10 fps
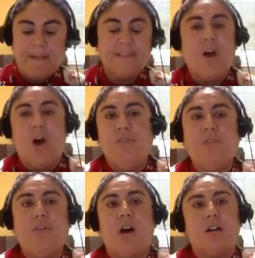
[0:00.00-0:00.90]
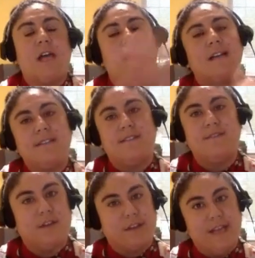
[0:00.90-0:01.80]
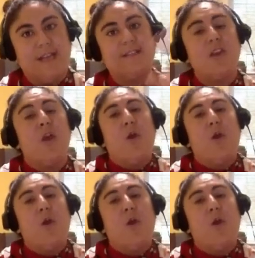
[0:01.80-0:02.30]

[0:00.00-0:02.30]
So overall, clients who are kids